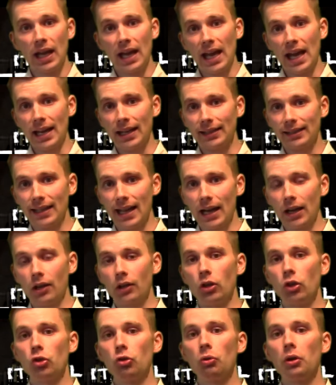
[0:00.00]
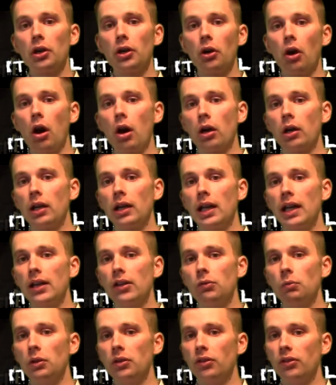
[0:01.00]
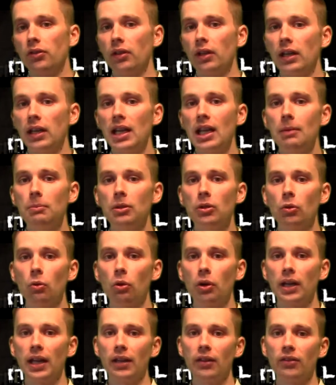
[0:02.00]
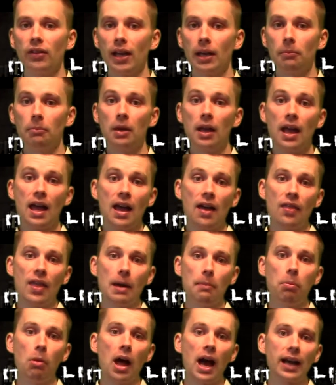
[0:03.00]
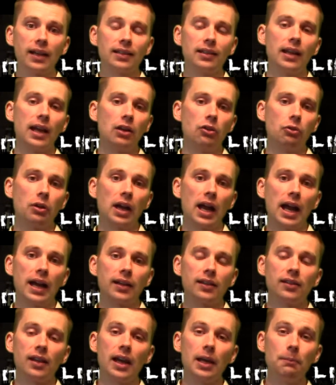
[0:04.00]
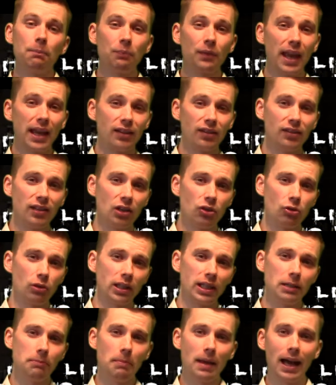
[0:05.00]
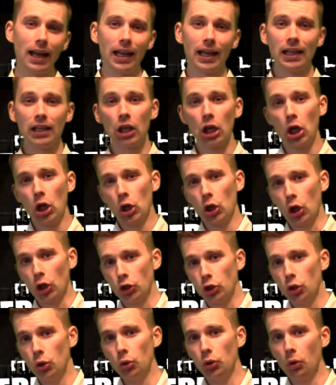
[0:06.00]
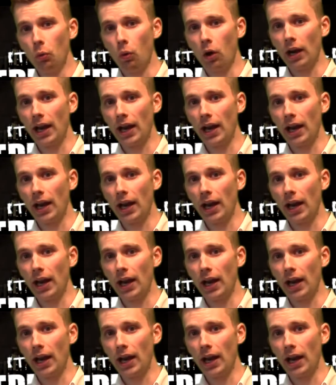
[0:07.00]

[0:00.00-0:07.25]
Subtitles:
and it's not going to trigger arginase, which is an inhibitory enzyme that blocks nitric oxide. It has citrulline malate, a 2-to-1